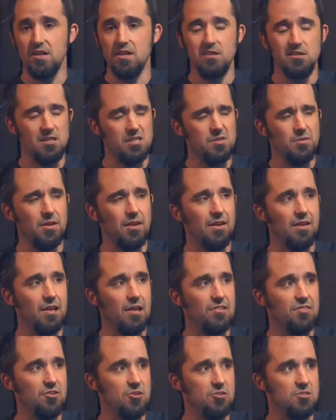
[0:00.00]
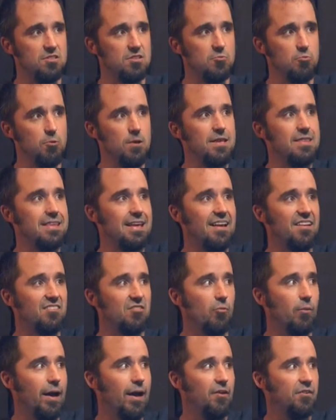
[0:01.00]
just because there's 3 things
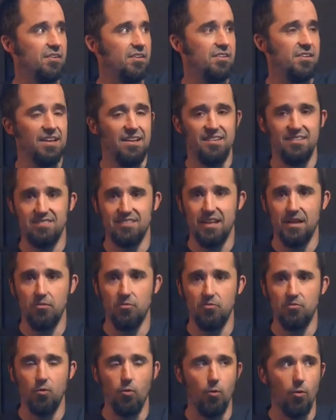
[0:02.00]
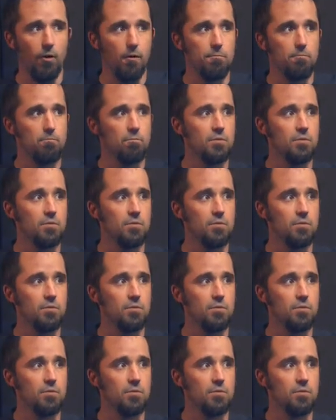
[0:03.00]
around it instead of 4.